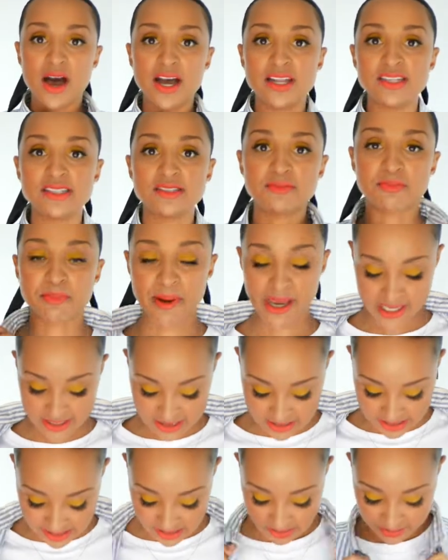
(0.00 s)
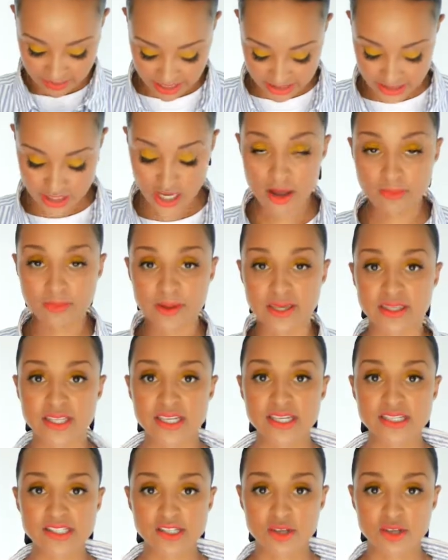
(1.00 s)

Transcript: unbuttoned my top like this,